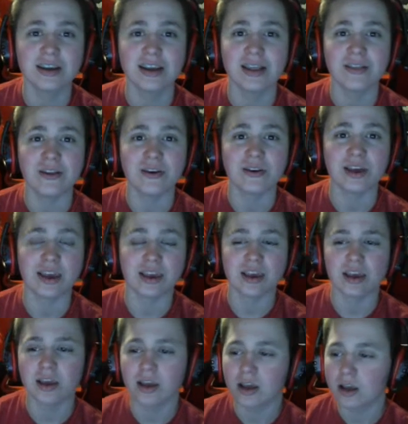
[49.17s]
And they're like,
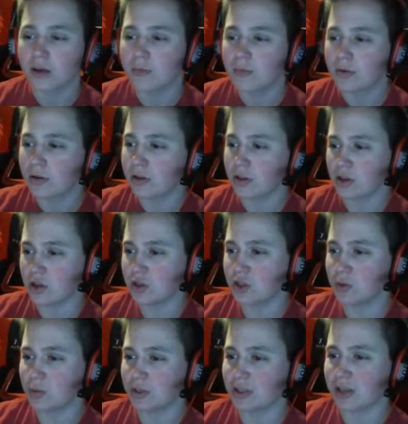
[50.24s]
the
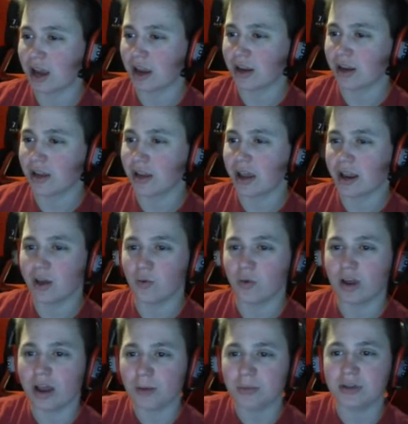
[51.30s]
YouTuber's not going to get it. What
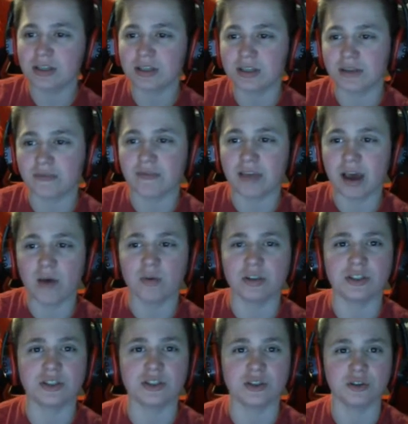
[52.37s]
happens if that was
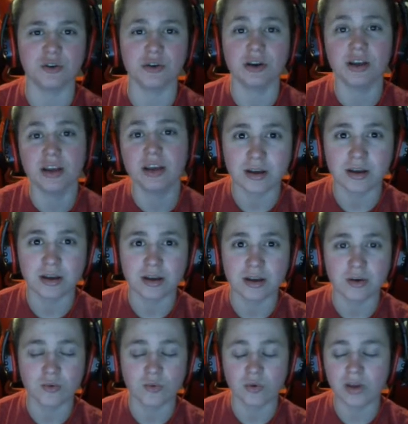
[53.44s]
true? So,
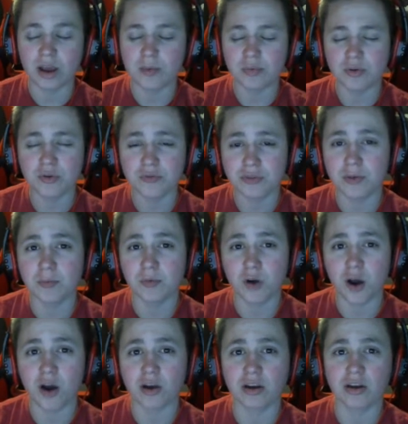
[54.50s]
will I prove them
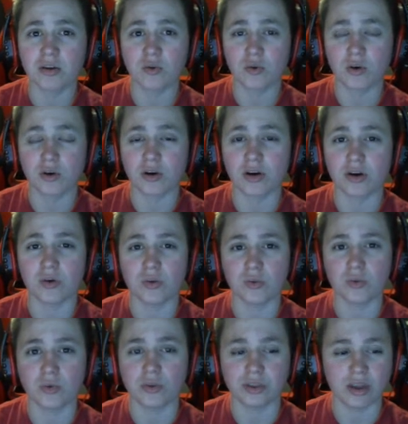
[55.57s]
wrong, or
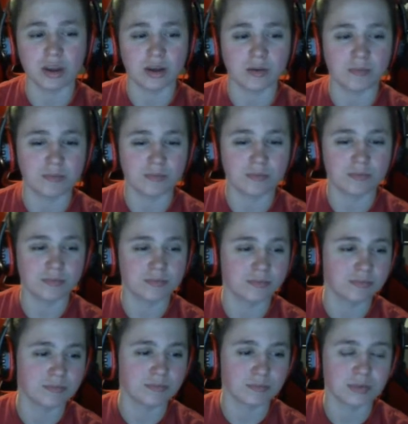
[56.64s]
will they
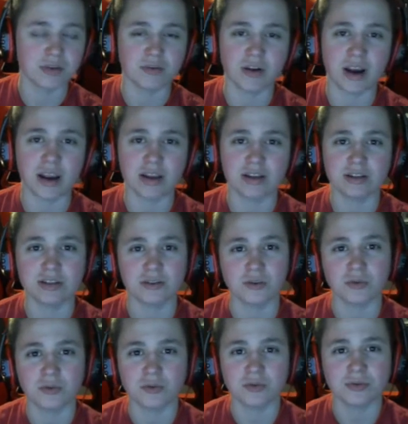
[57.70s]
be right?
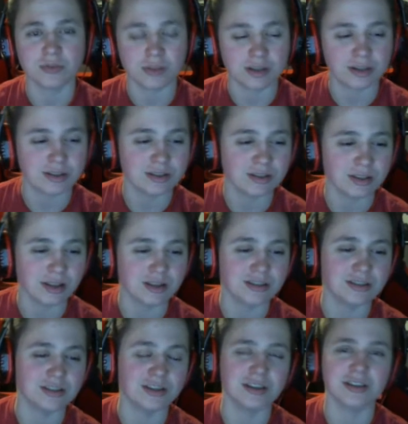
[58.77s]
So, let, let's
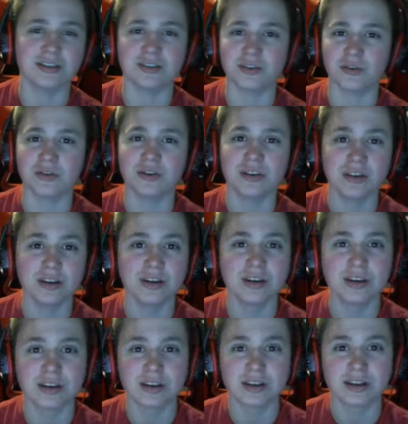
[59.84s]
see. So,
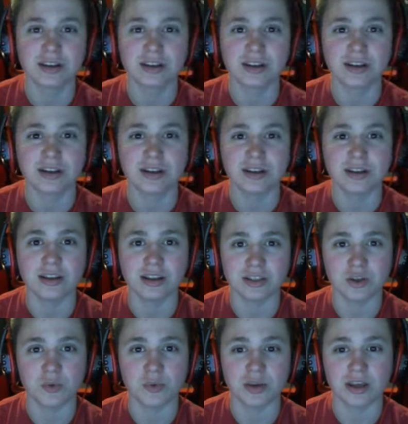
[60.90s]
let's
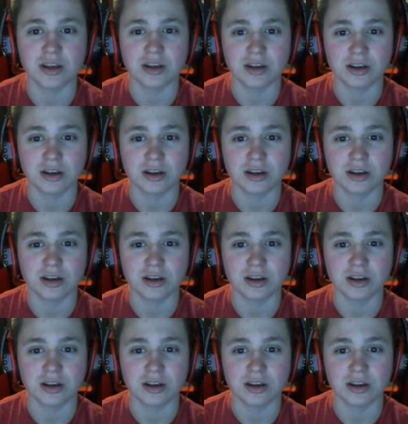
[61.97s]
open it.